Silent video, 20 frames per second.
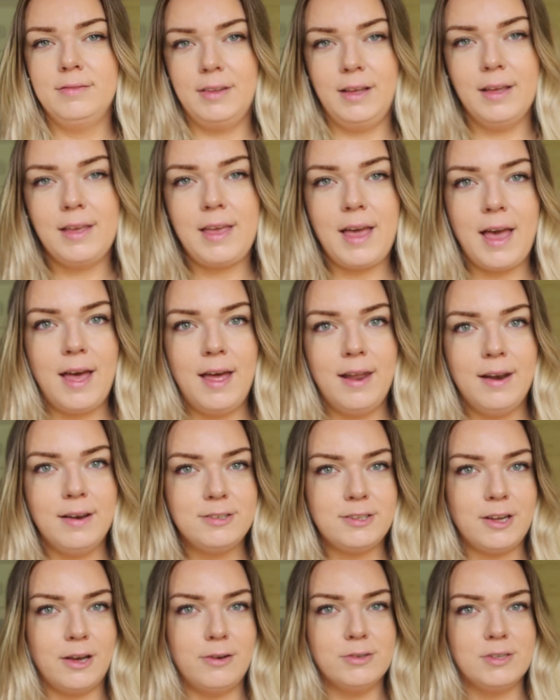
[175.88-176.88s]

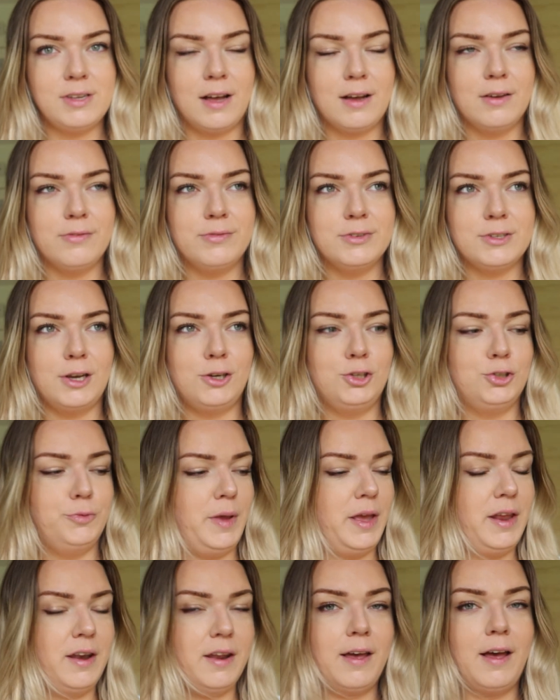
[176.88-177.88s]
again, total sucker for social
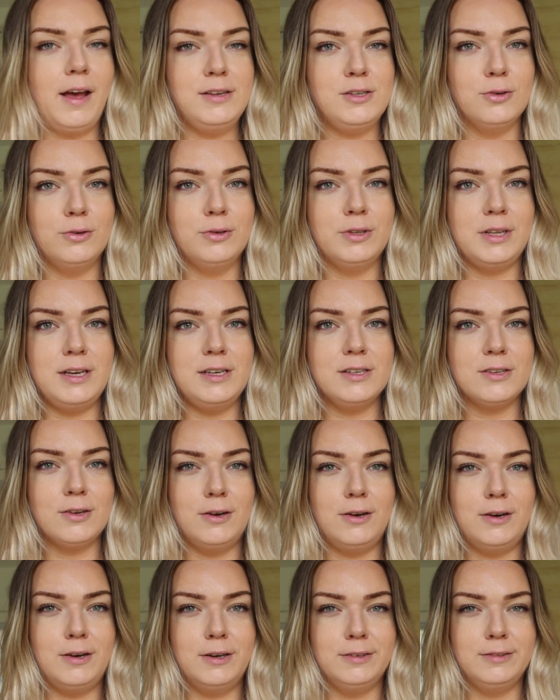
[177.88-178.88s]
media. I saw these
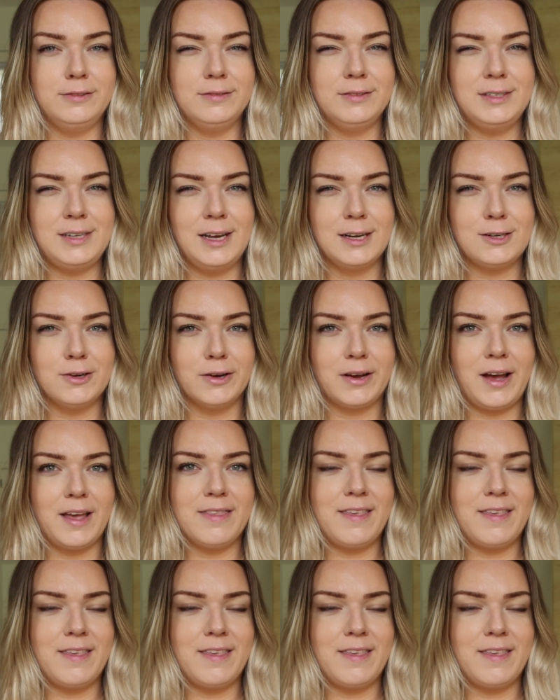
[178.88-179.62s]
on TikTok, I